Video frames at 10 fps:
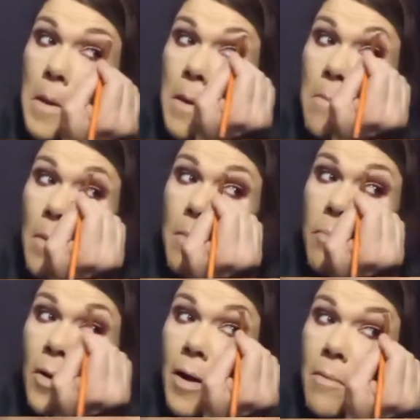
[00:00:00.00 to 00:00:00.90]
in my
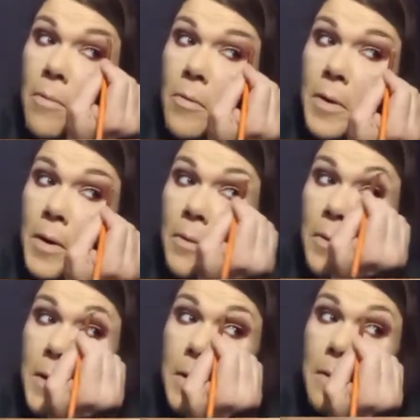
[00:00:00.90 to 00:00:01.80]
brow bone
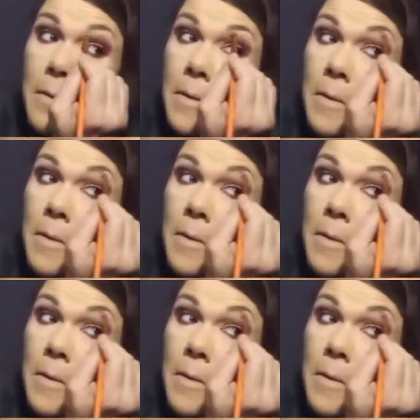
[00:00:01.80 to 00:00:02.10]
area,